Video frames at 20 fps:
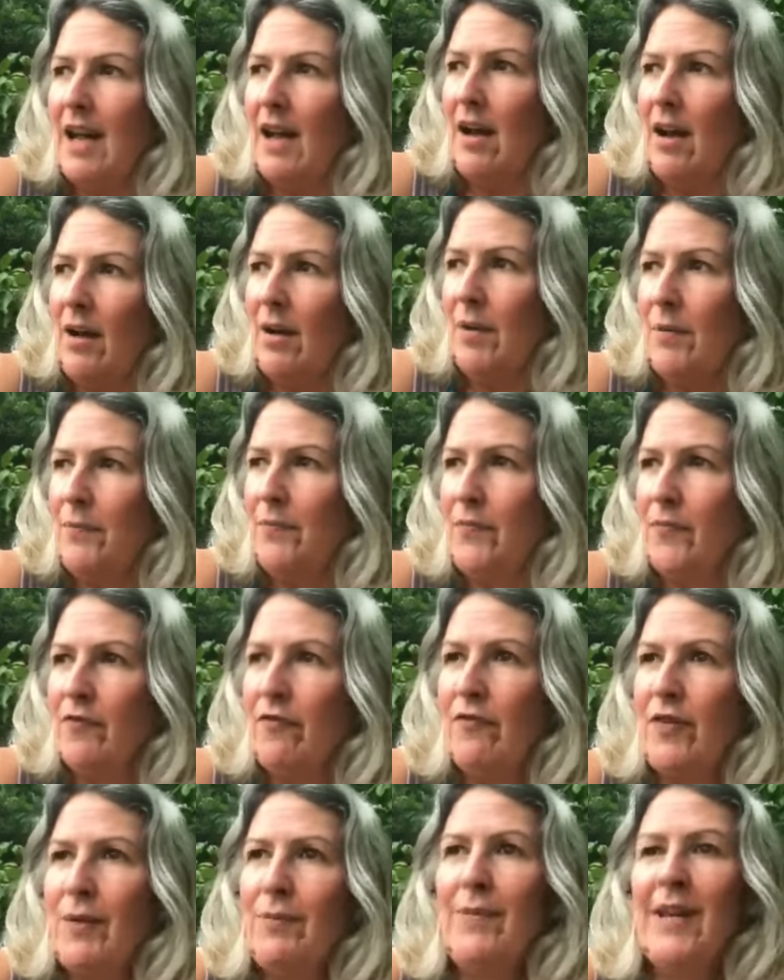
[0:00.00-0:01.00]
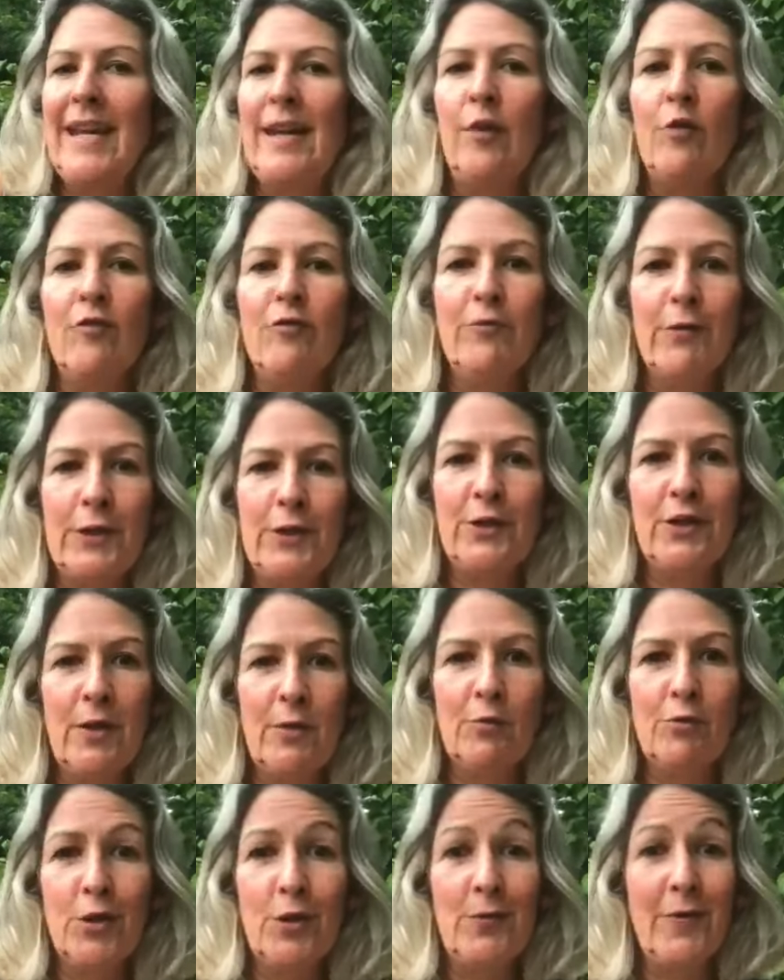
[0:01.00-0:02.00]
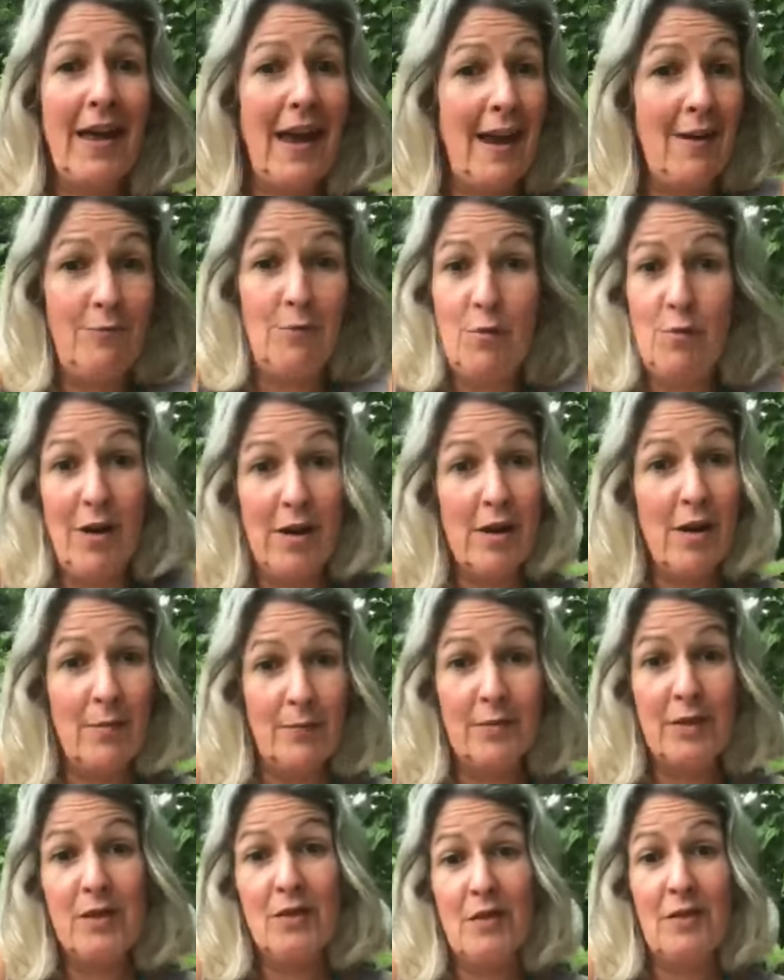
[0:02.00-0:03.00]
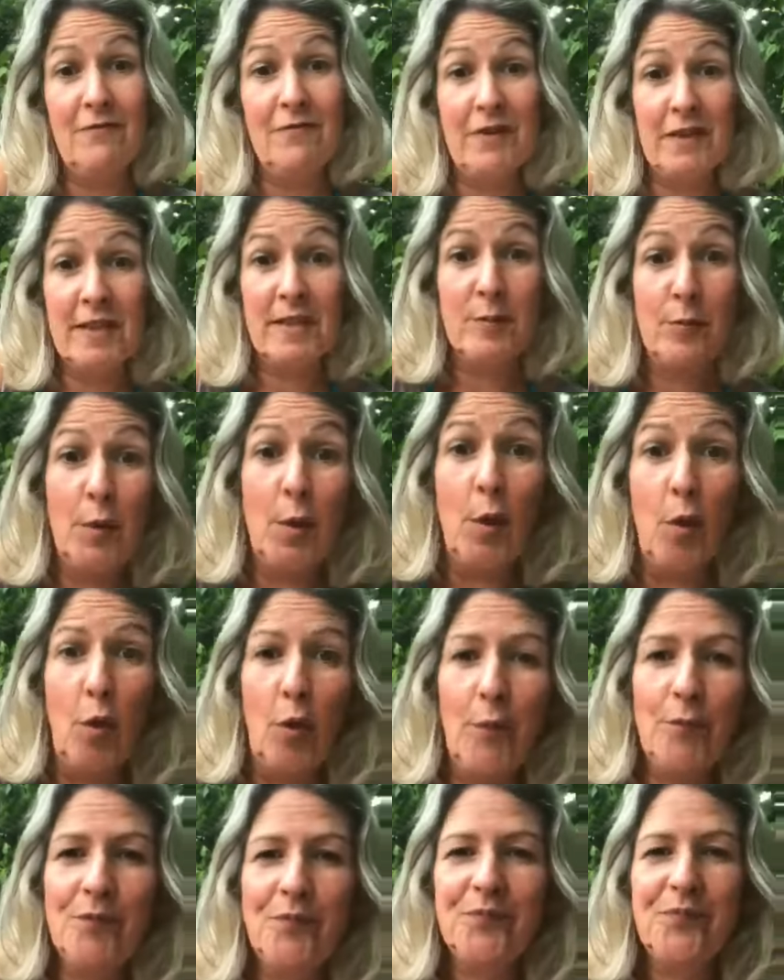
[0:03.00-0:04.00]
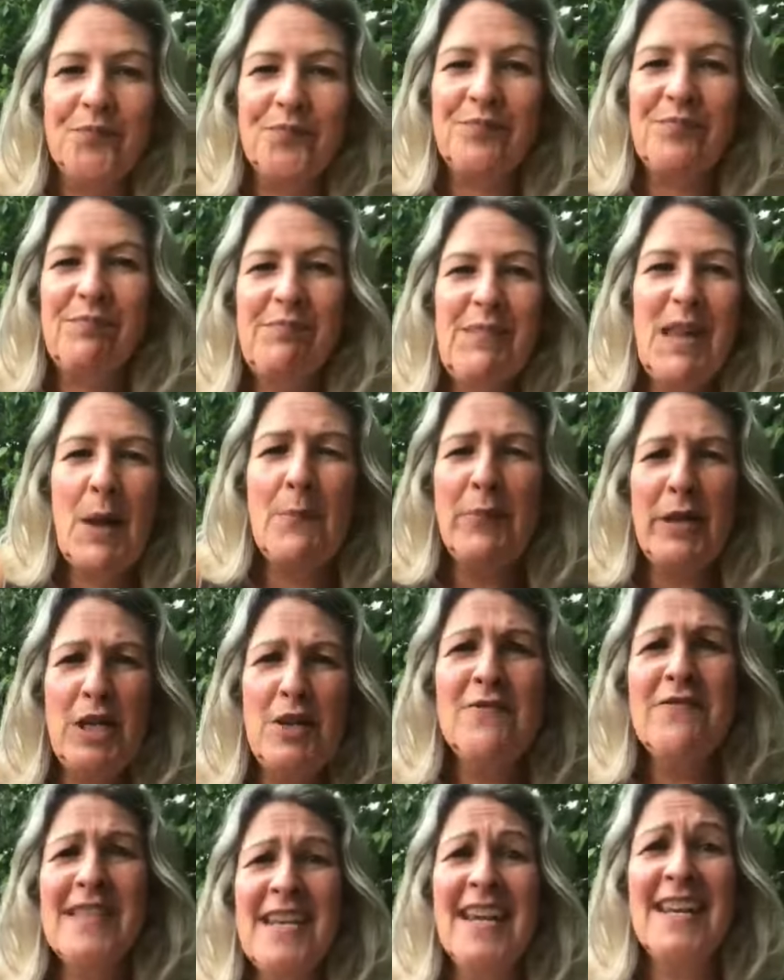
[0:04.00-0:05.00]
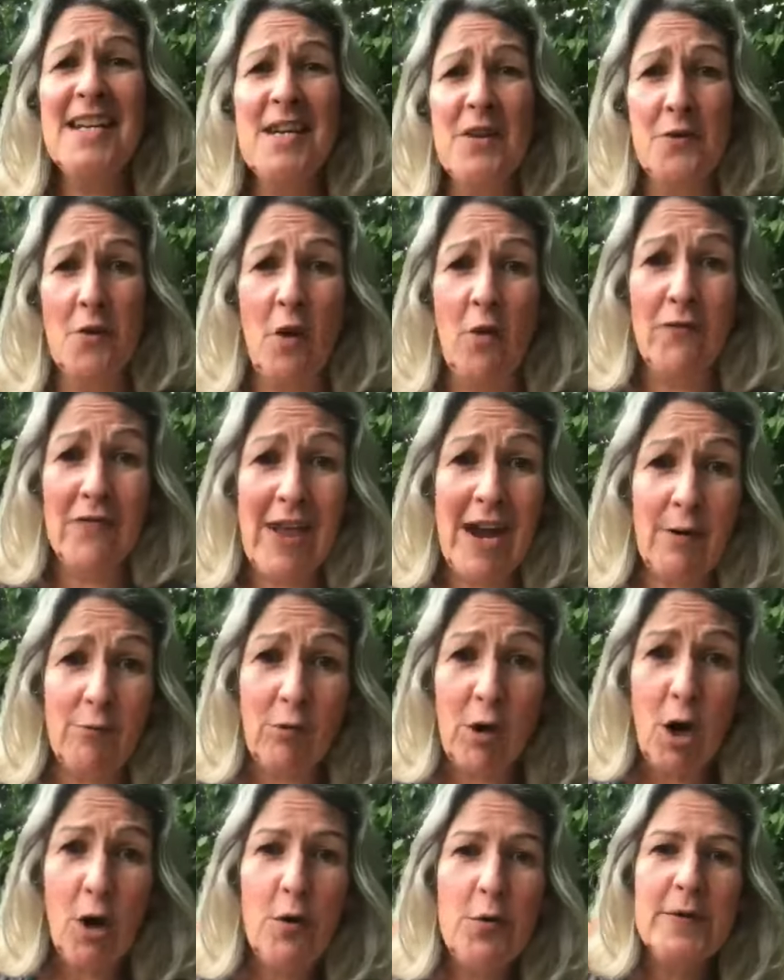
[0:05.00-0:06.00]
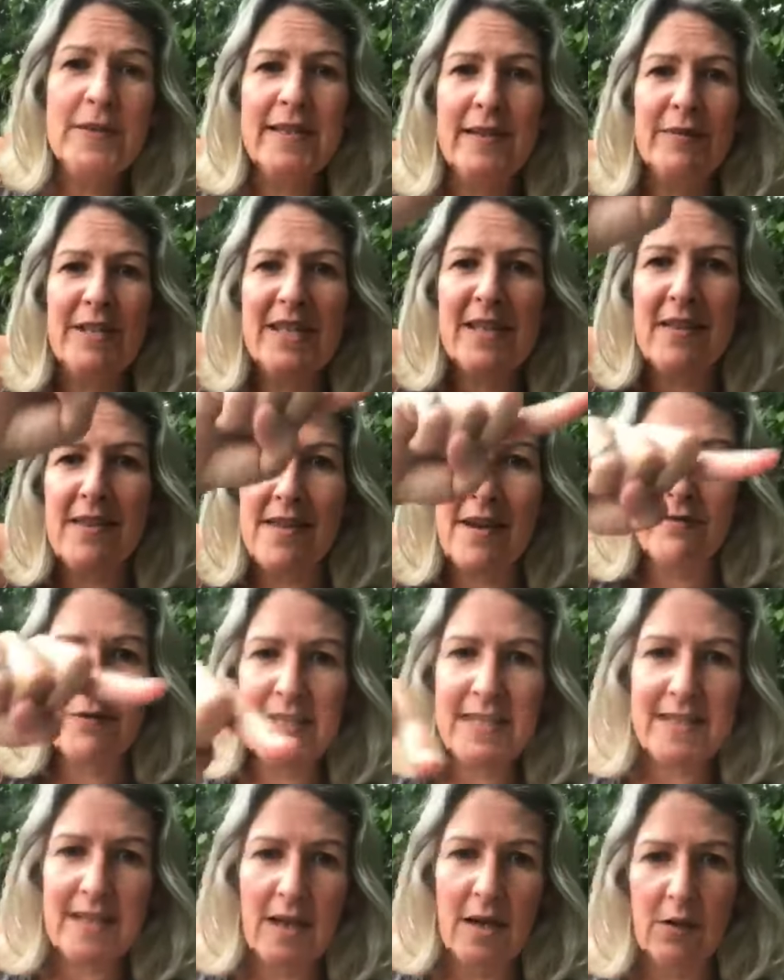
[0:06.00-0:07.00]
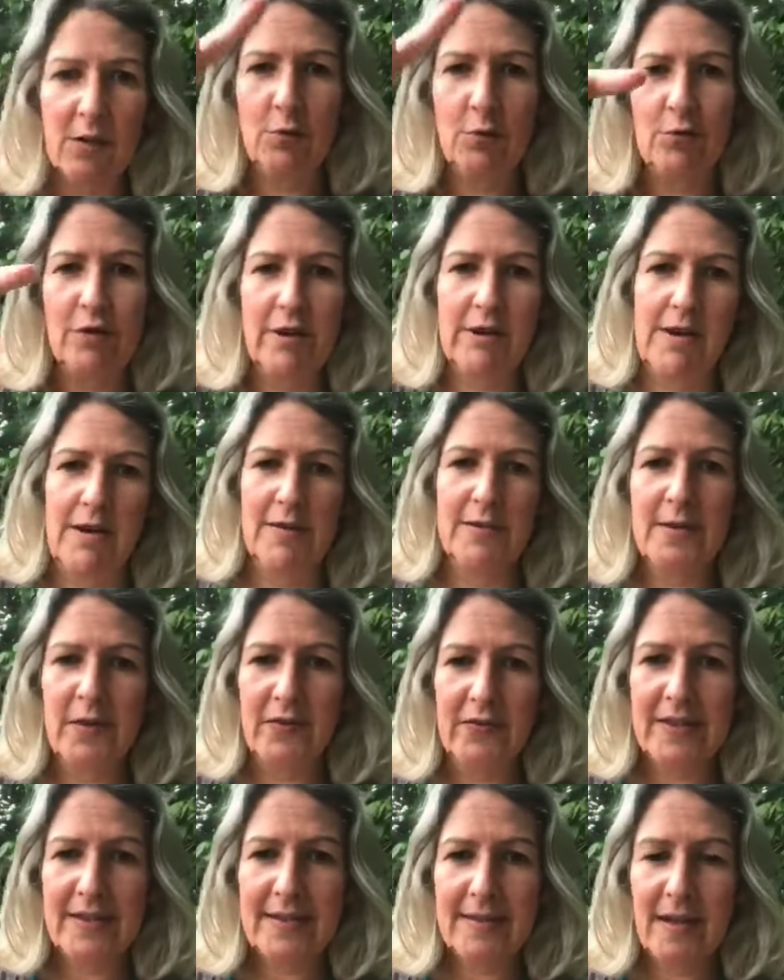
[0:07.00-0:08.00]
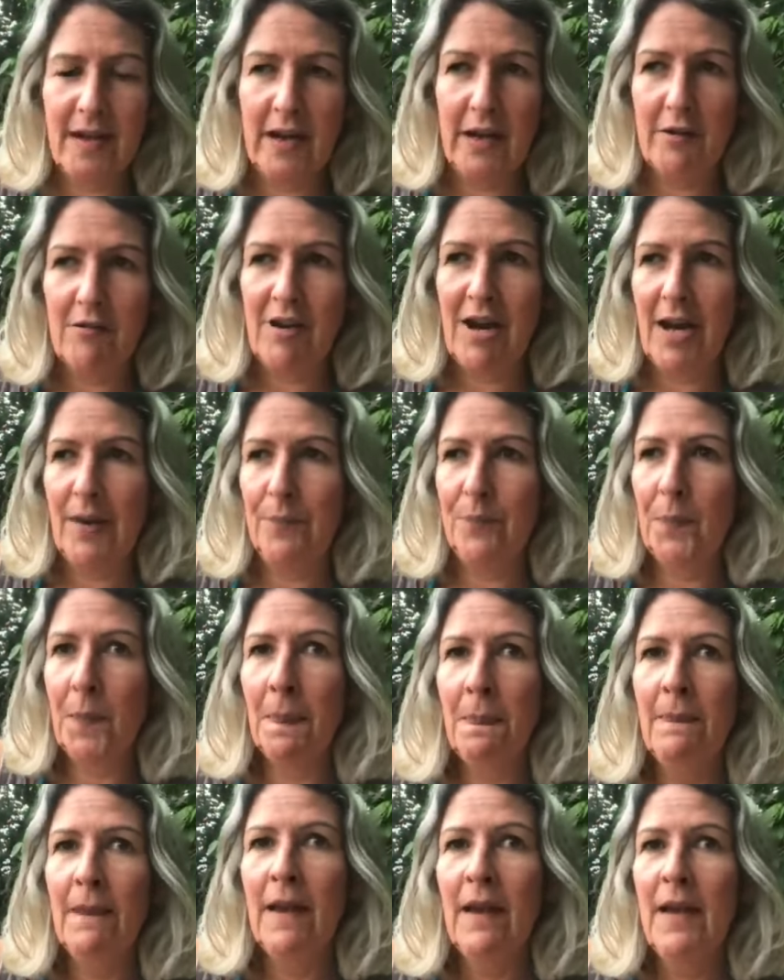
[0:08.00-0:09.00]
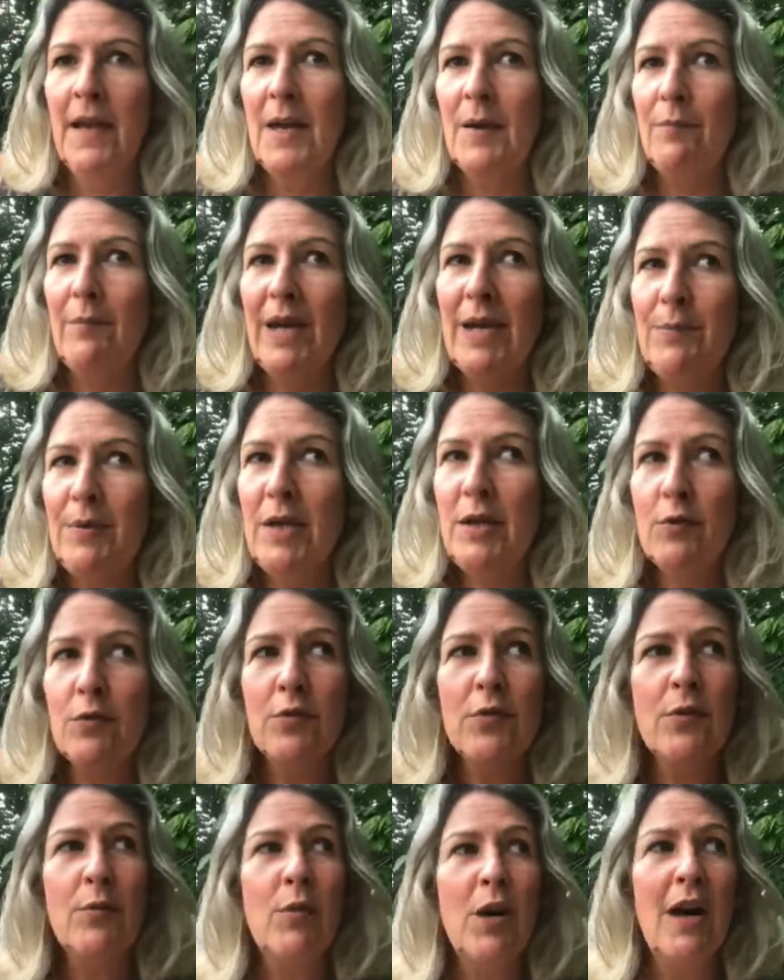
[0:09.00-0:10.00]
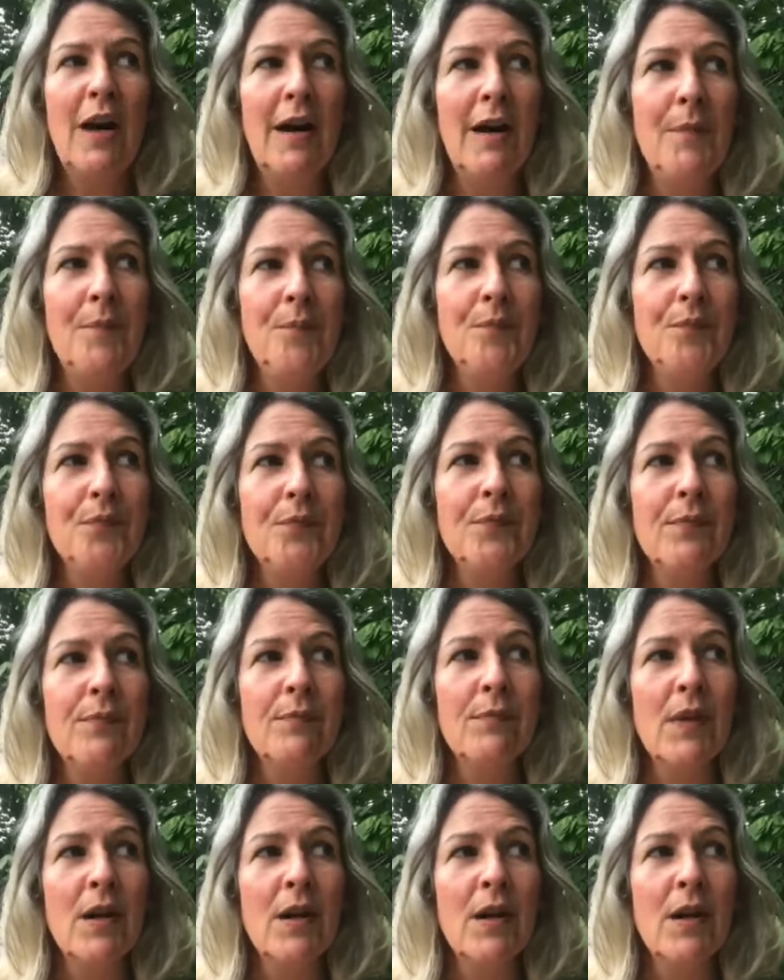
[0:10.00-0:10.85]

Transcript: family or friendship group that everyone comes to for support. But you've taken on that role, so it's another circle that goes on this diagram. Maybe you're the one